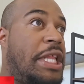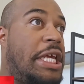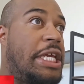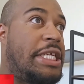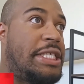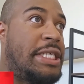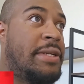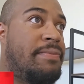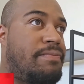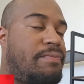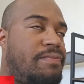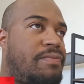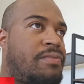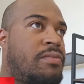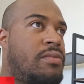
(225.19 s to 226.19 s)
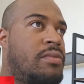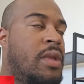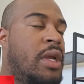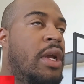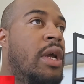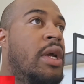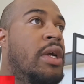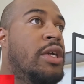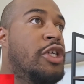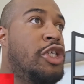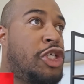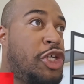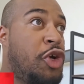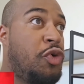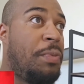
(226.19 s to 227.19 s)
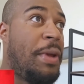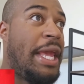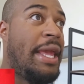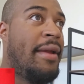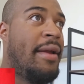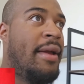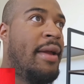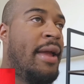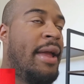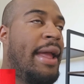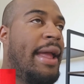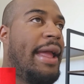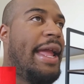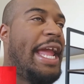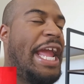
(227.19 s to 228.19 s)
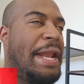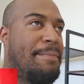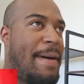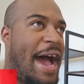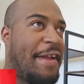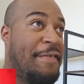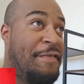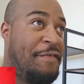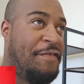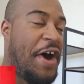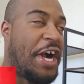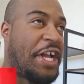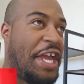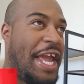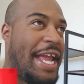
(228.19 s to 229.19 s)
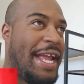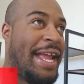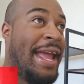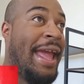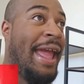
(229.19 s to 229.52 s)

Please. Shoot me in my fucking